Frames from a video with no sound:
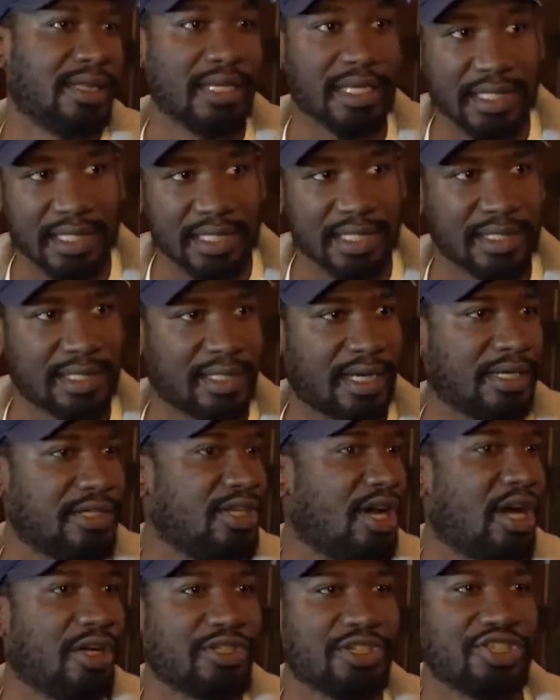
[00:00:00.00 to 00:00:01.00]
this
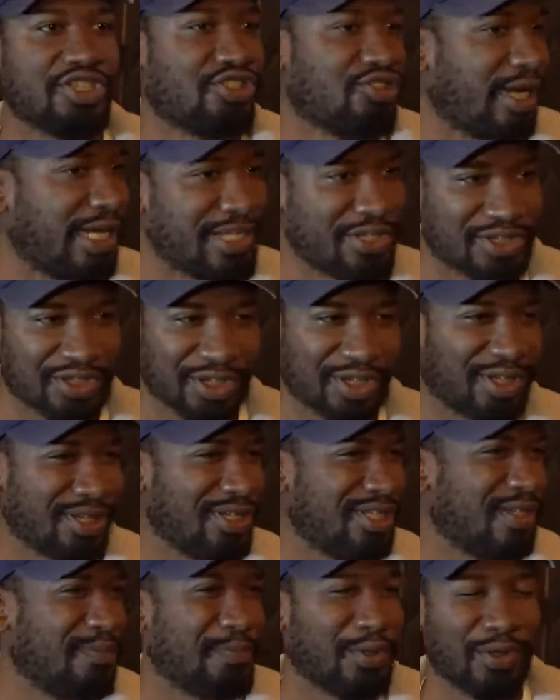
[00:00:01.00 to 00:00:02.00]
and talk to
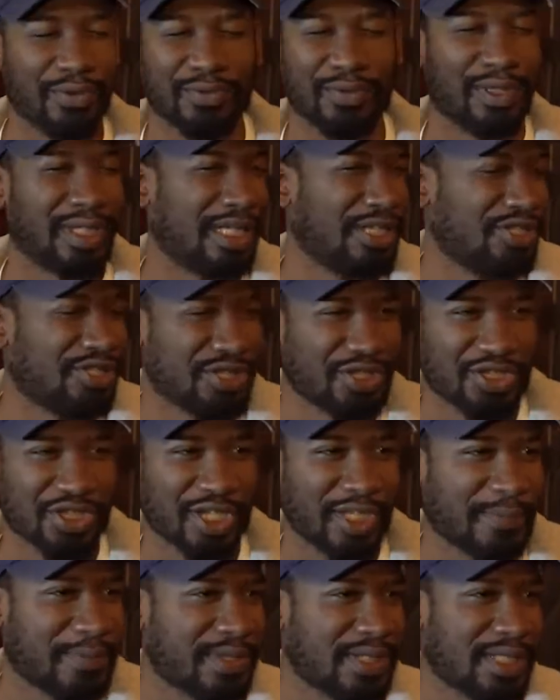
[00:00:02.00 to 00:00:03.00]
strangers and build
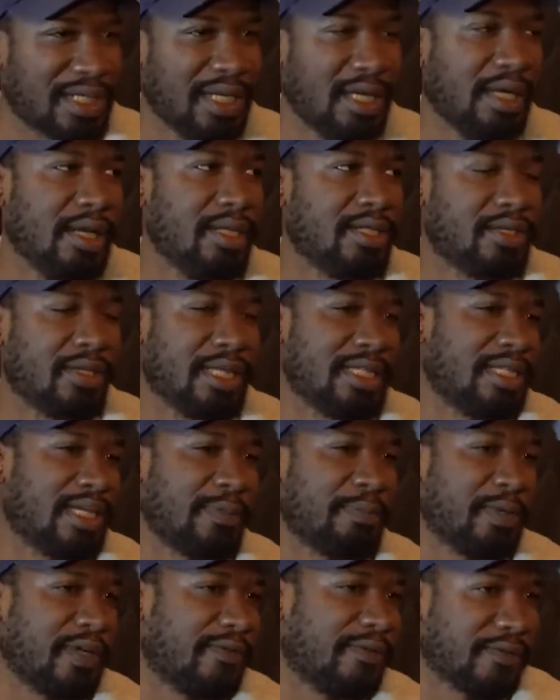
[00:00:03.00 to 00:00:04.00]
relationships. So that's
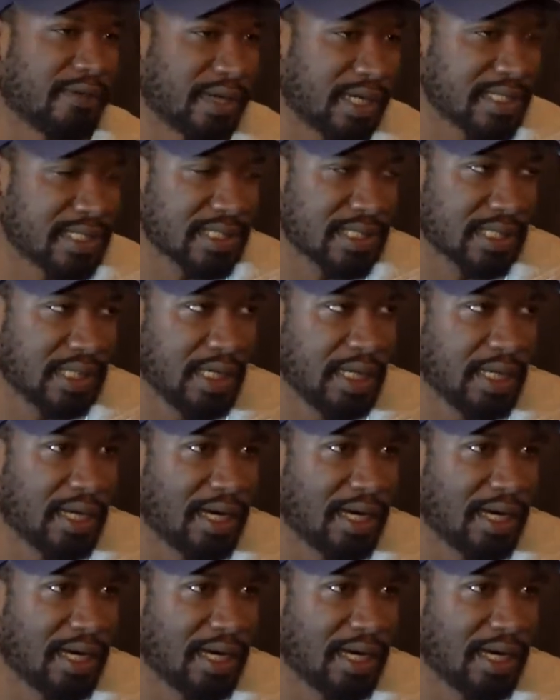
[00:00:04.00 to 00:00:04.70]
like big for us.